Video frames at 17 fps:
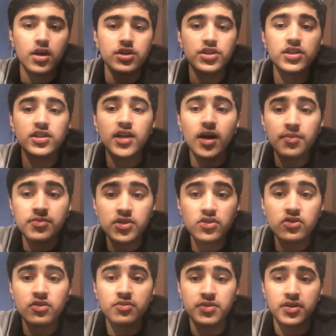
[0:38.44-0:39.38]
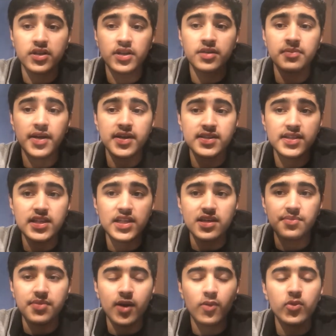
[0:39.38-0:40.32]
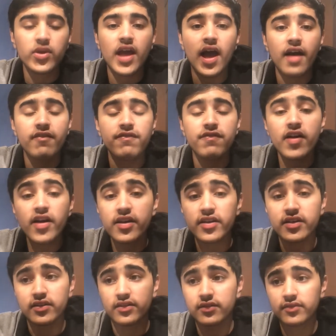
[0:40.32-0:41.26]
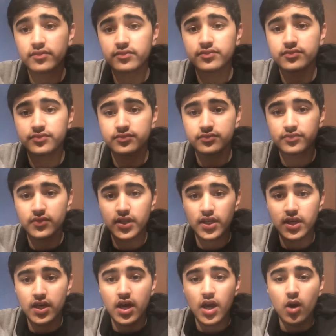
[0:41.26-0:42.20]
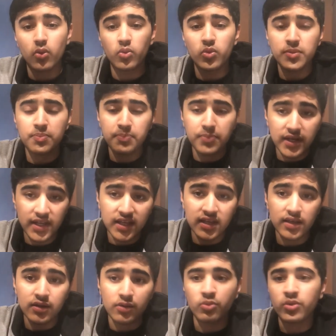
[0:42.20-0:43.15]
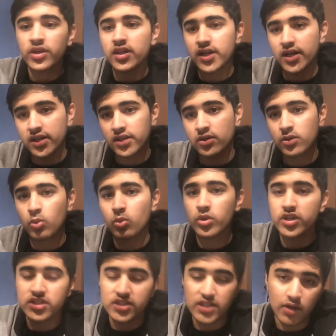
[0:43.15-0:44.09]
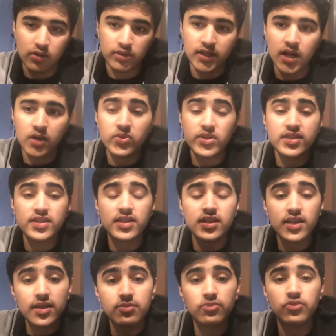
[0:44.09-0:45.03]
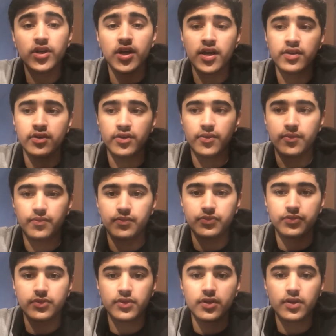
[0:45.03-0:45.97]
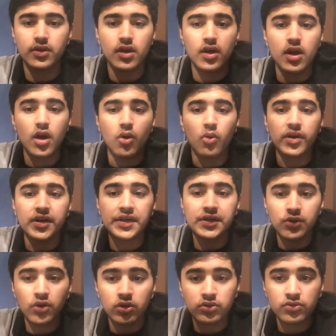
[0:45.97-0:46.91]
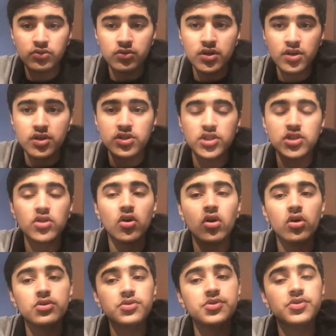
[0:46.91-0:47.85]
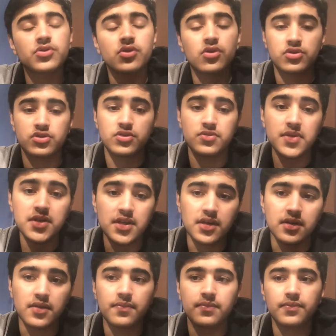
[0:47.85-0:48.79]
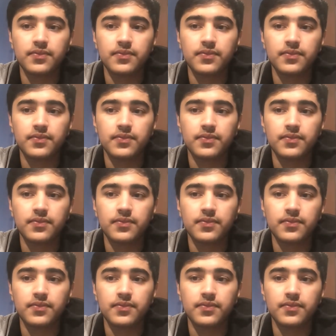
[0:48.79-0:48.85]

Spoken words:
She comes out of the mirror in my sleep and we have fun. We play, we run, we shout and we scream together. When I talk to her, she also talks to me.